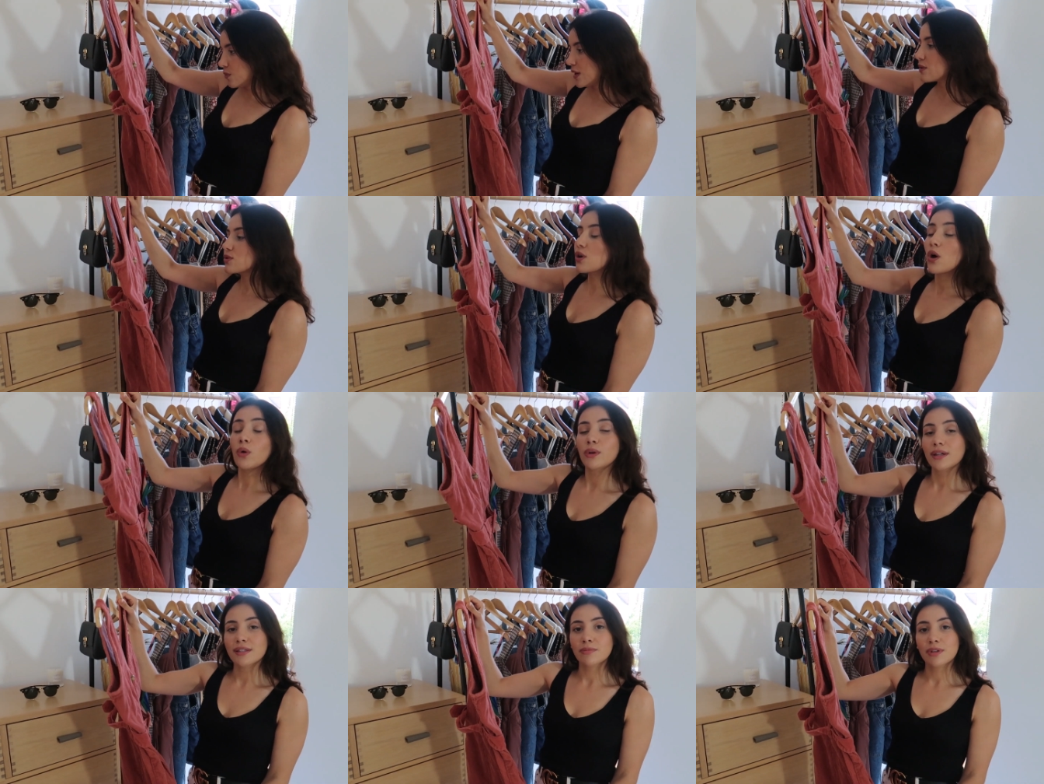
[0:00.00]
When it was cold,
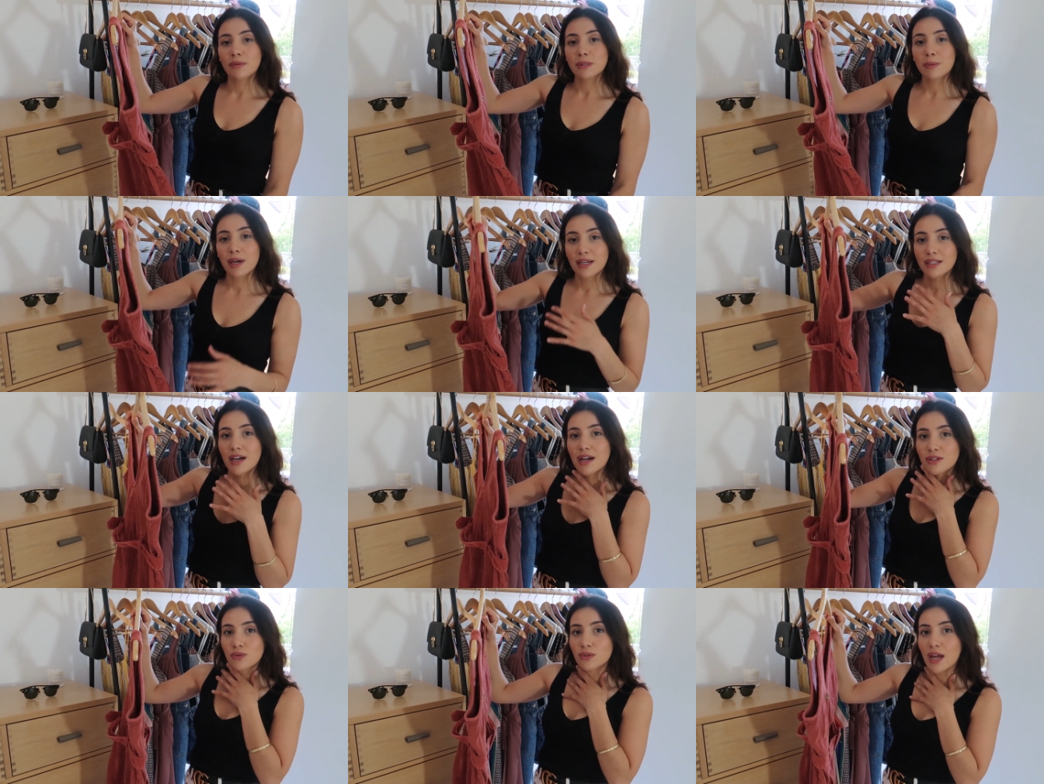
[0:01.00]
I sometimes put a
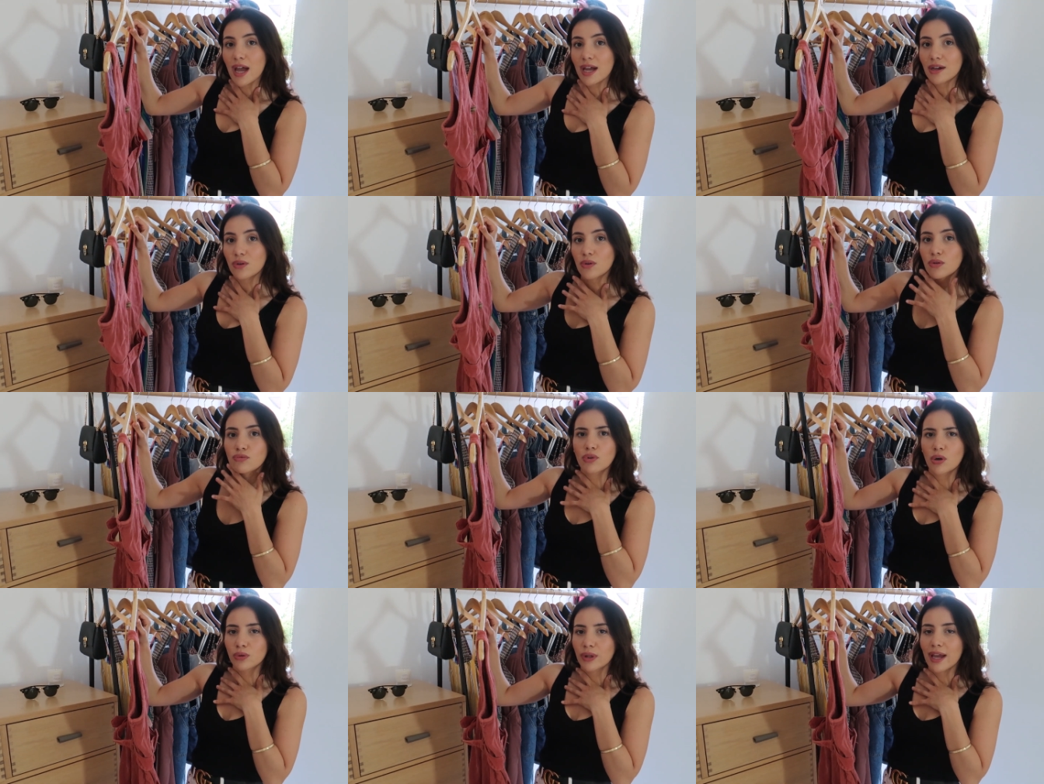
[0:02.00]
turtleneck or
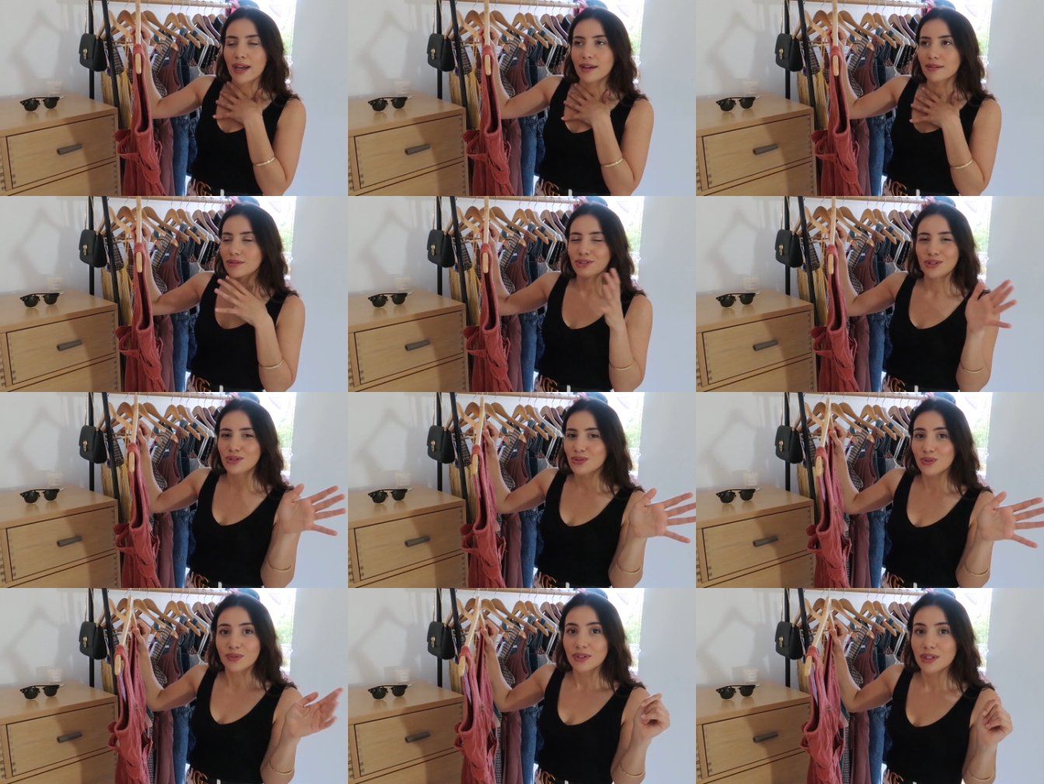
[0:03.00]
roll neck, not too
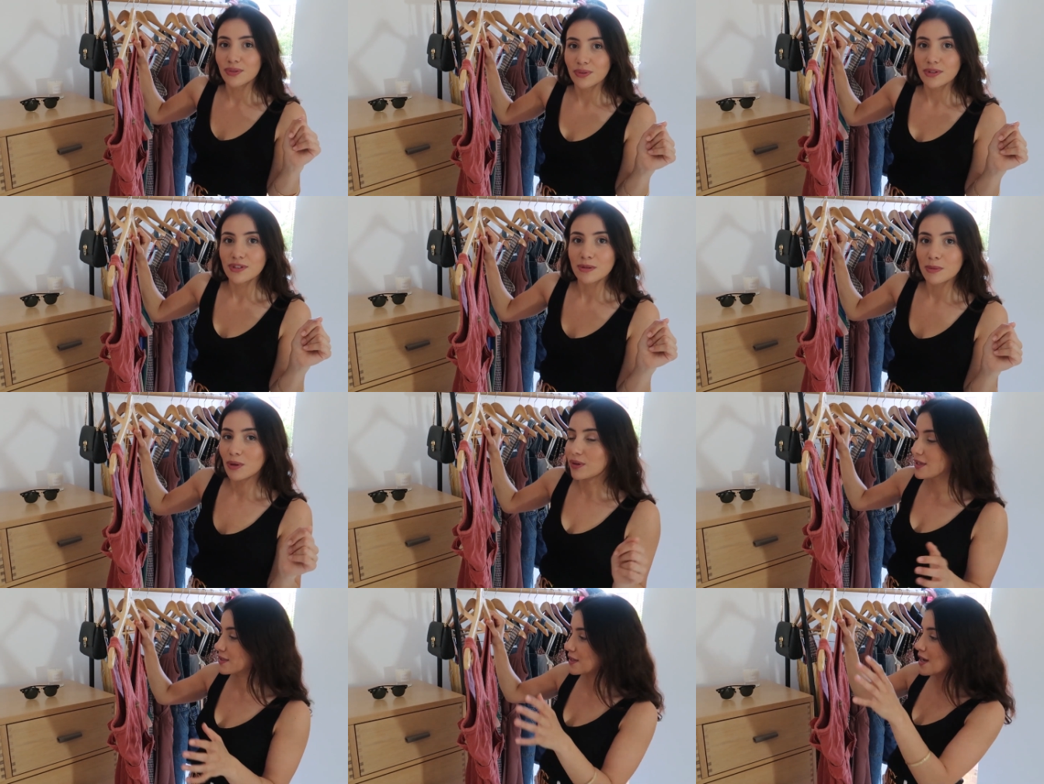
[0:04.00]
sure of the difference to be
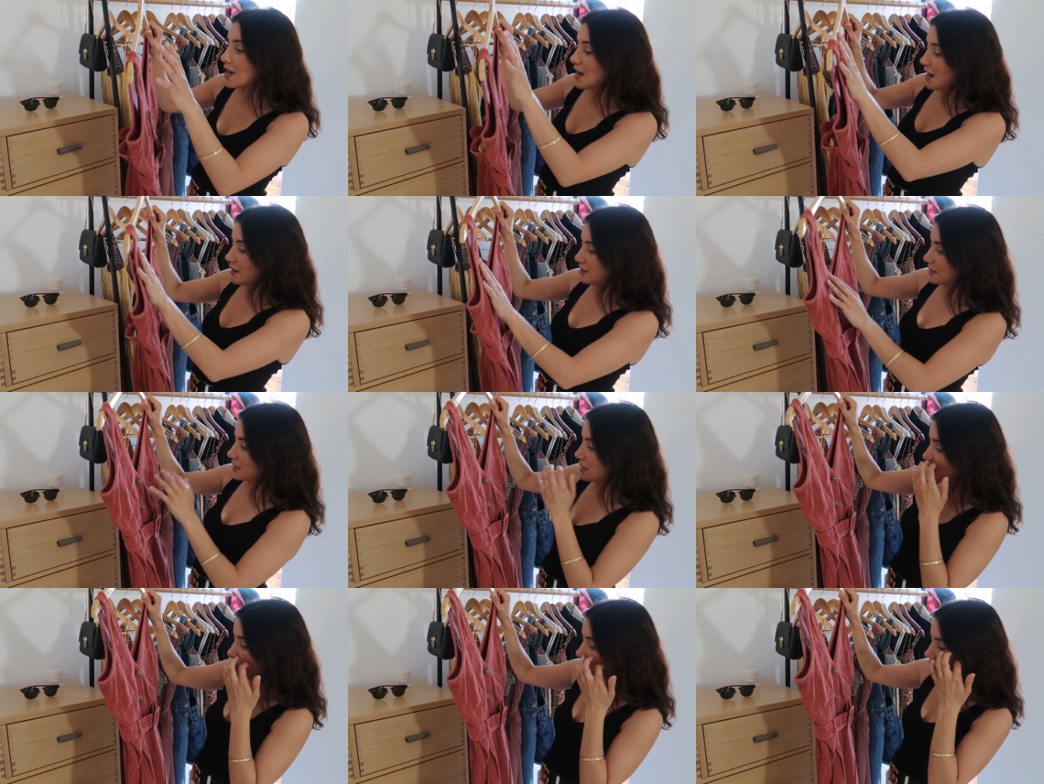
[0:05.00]
honest, underneath.